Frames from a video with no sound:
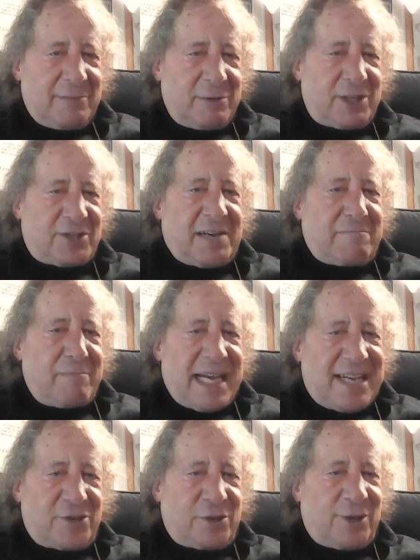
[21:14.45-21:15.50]
because I'd
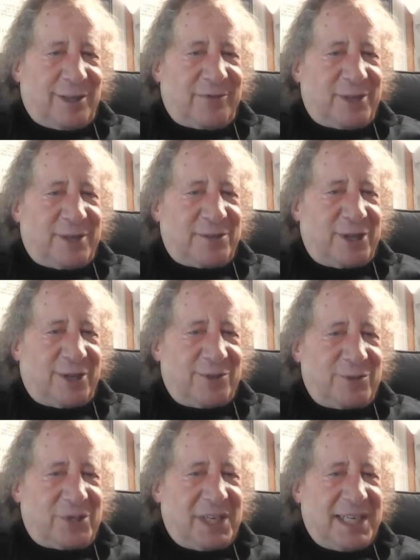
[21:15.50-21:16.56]
mashed all of their
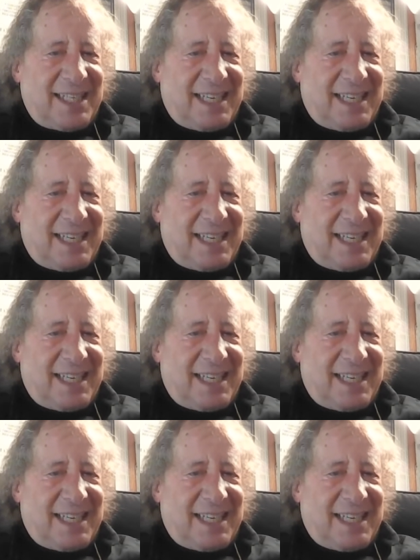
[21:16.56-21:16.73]
toes.